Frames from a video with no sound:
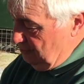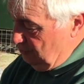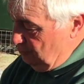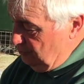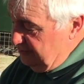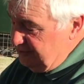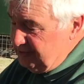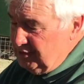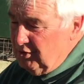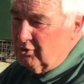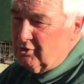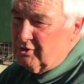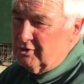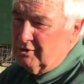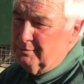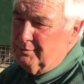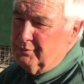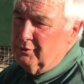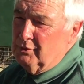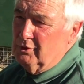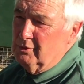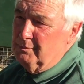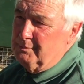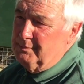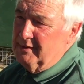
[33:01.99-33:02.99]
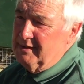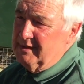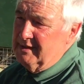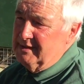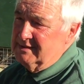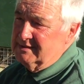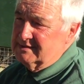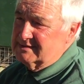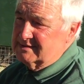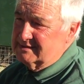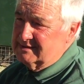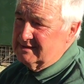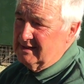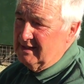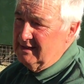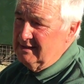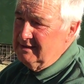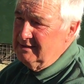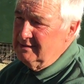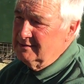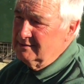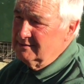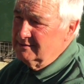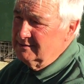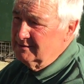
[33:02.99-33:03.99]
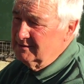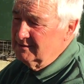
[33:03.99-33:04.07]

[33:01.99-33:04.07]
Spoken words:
We're not going to put a bit in today.